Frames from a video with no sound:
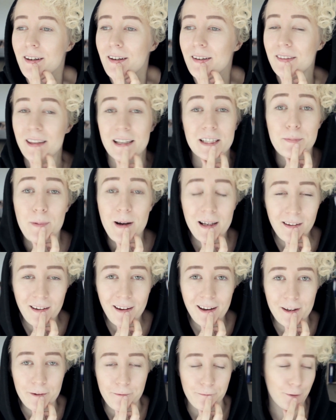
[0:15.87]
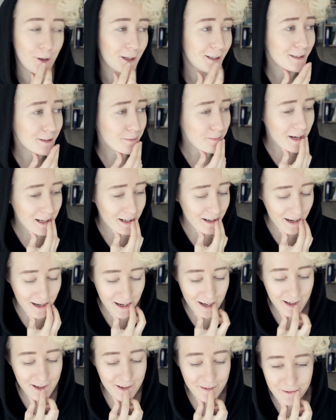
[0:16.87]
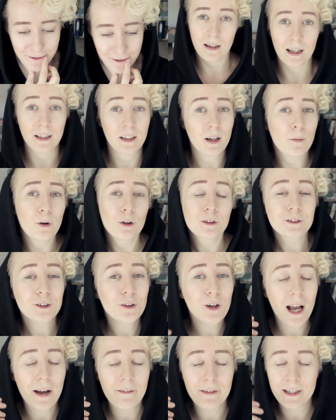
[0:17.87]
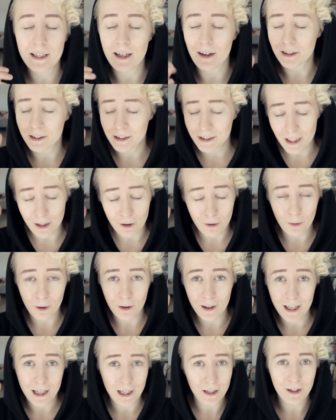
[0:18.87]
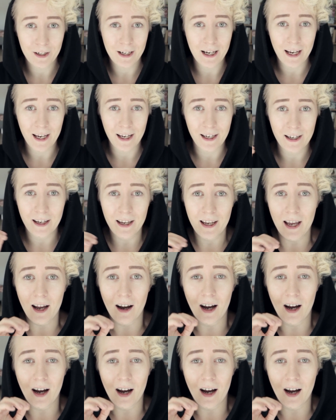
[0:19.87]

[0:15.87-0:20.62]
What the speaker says: That's my life, that's my life. And I'm also having a terrible hair day.